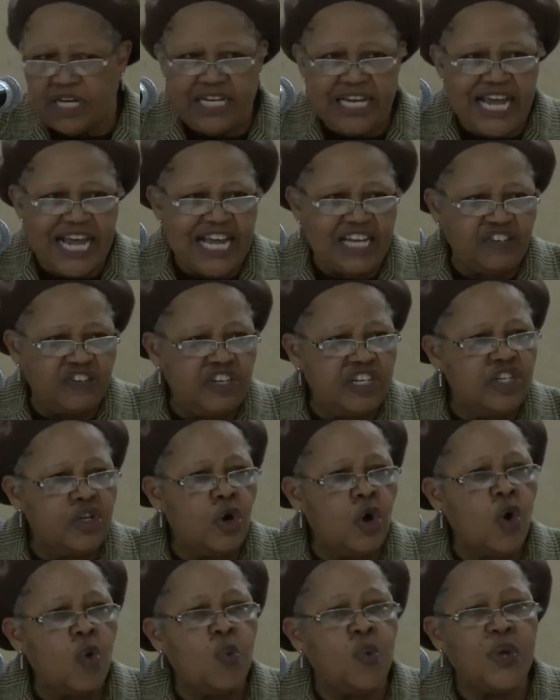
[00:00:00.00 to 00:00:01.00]
There is
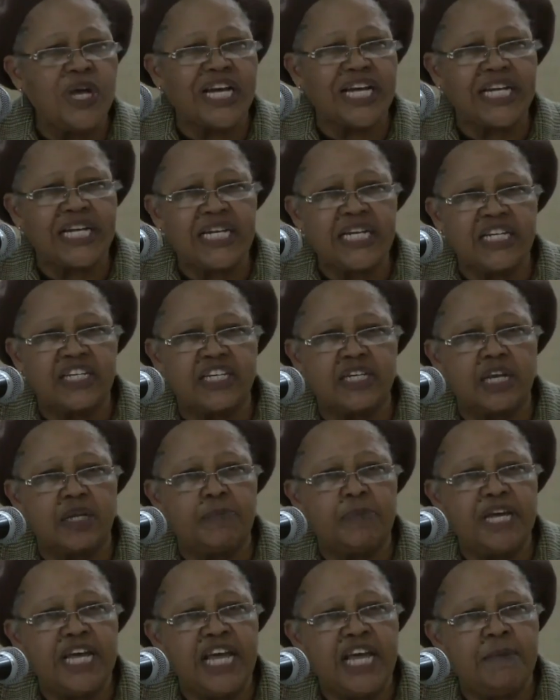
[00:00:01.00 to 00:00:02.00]
no wickedness
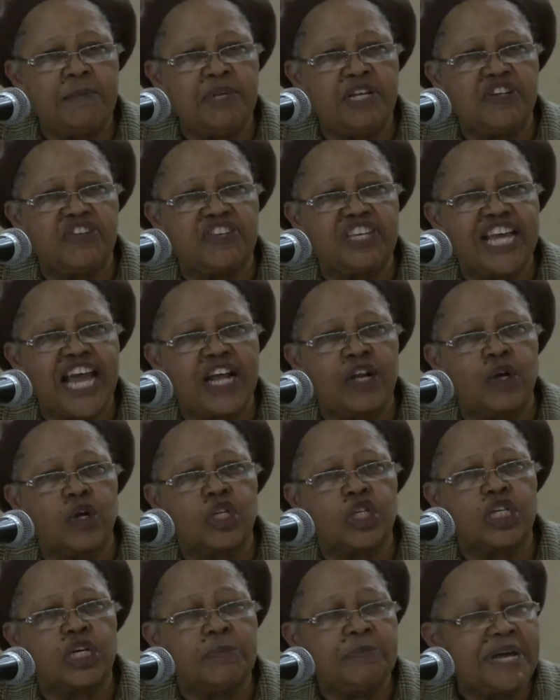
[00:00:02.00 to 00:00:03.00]
that Bahamians
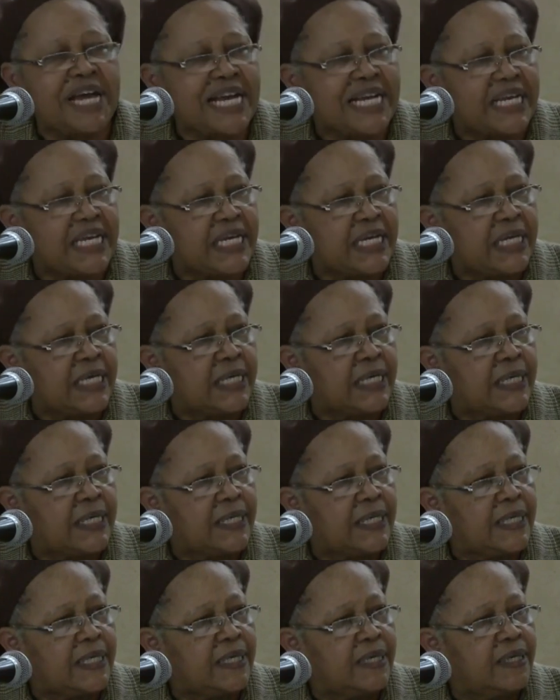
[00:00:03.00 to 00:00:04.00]
cannot commit.
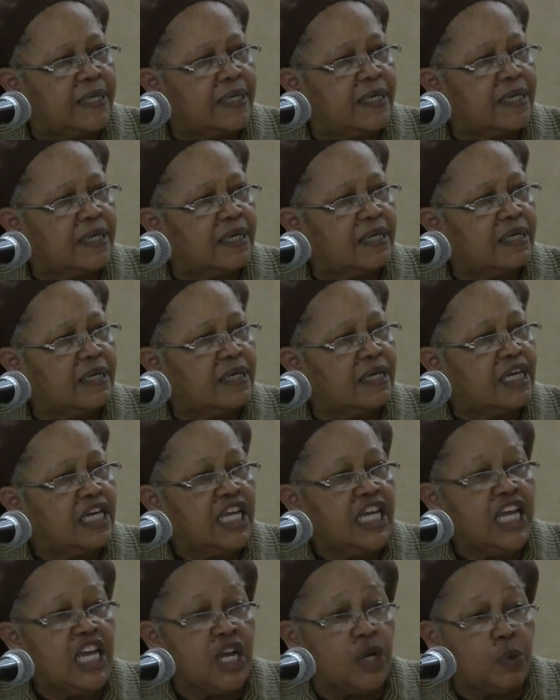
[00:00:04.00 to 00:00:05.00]

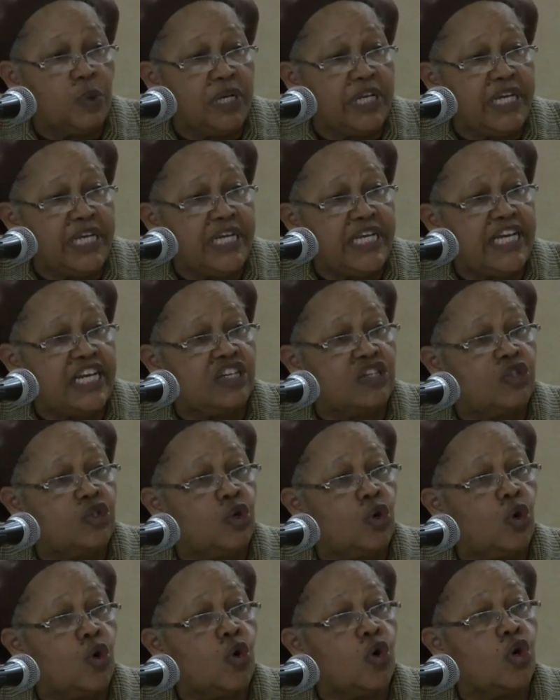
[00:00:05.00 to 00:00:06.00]
Equally, there is
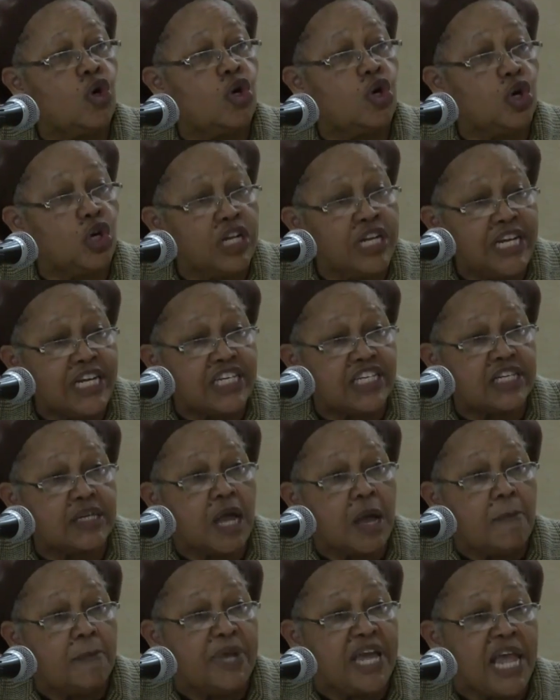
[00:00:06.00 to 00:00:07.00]
no goodness
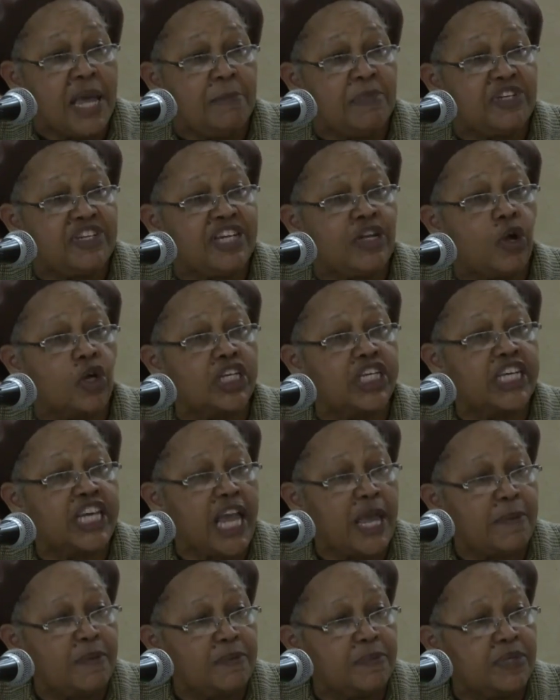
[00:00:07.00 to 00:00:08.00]
Bahamians are not
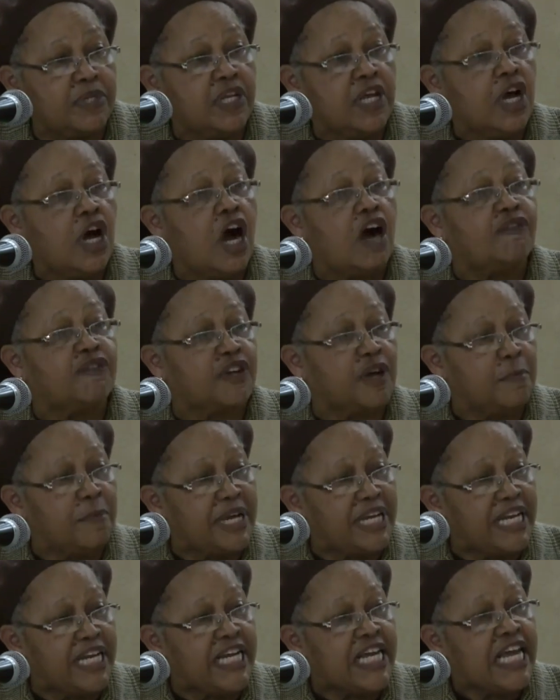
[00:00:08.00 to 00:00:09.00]
capable of
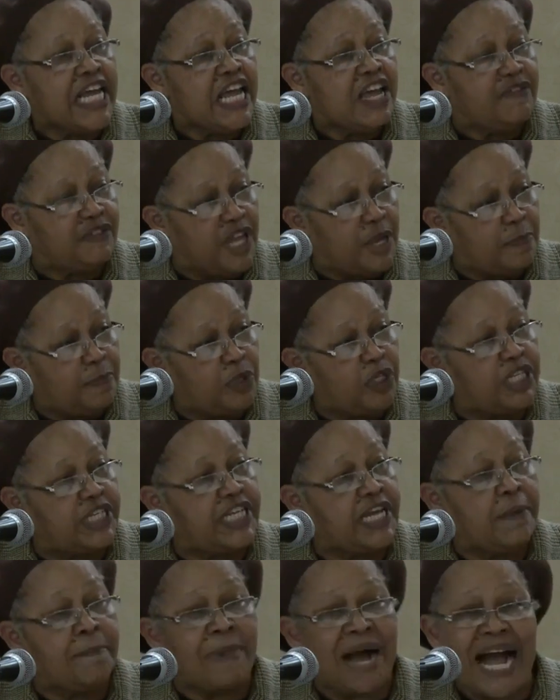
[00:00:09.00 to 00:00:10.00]
committing if they put
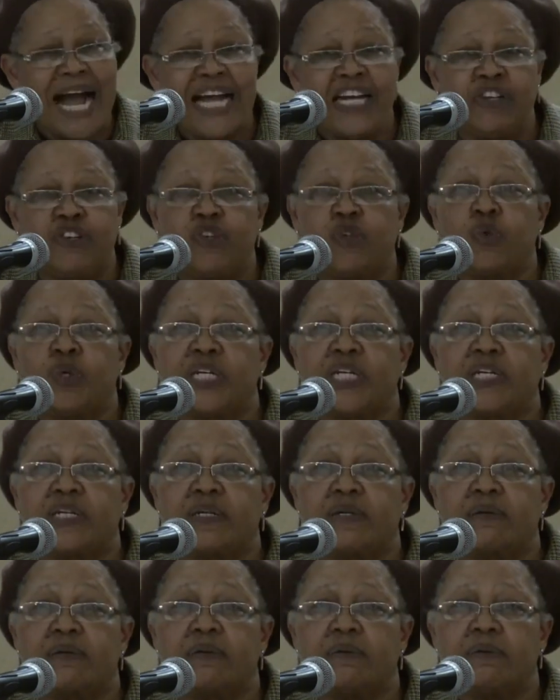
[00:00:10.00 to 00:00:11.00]
their minds to it.
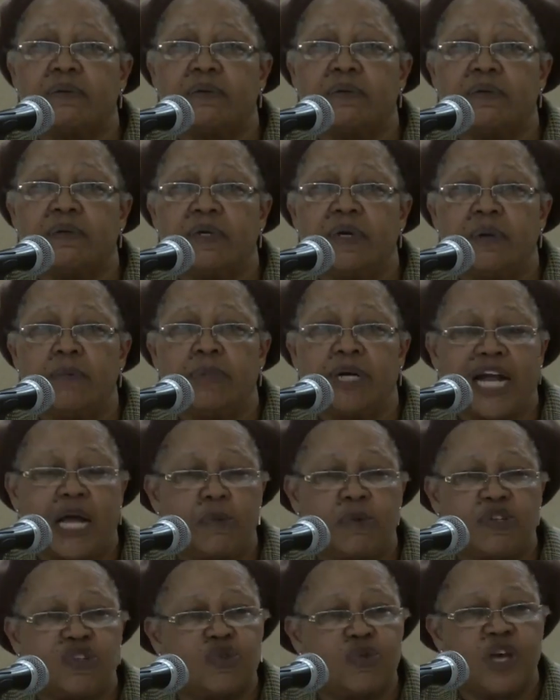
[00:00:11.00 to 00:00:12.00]
But I
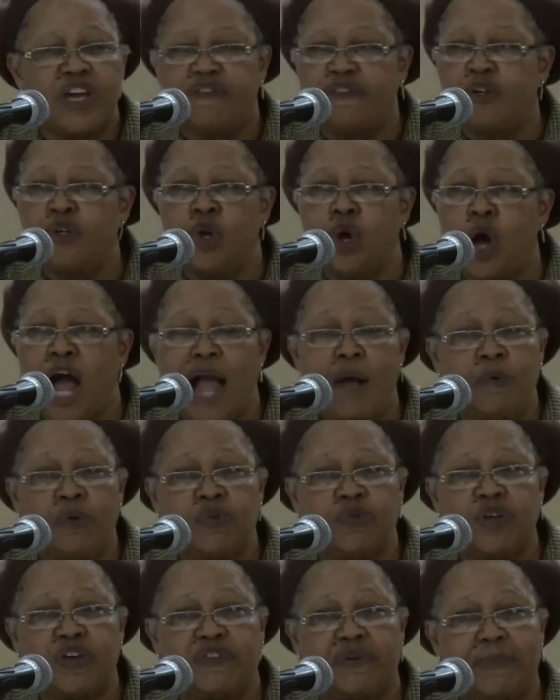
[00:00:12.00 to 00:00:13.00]
will swear for I
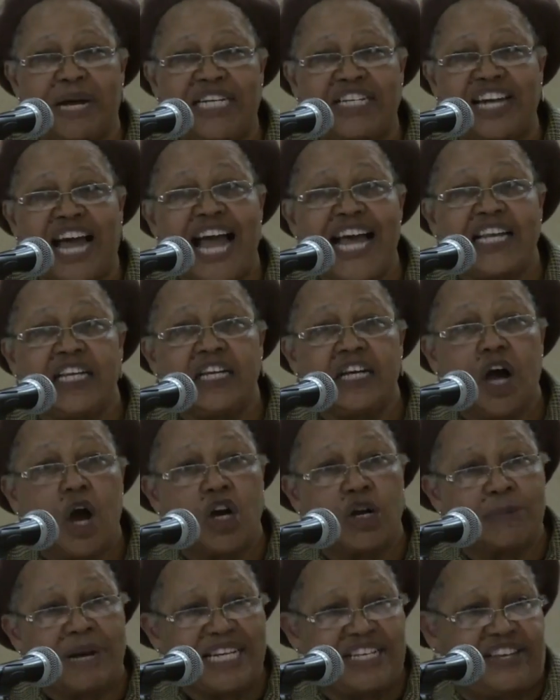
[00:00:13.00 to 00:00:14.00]
won't swear for my child
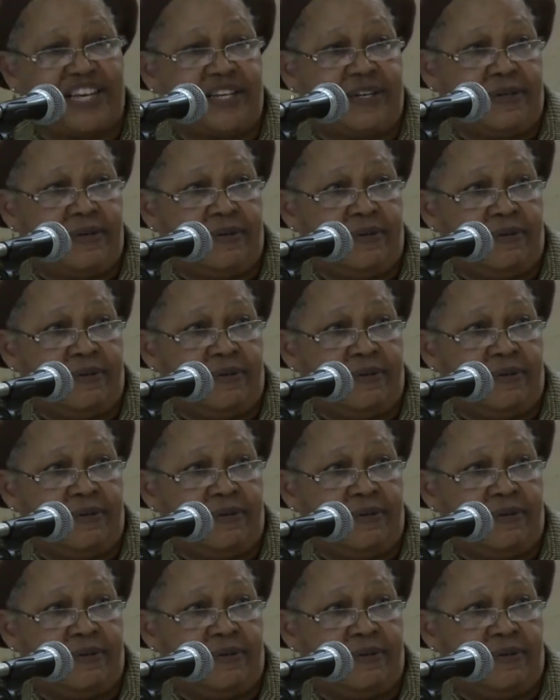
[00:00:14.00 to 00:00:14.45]
out of my sight,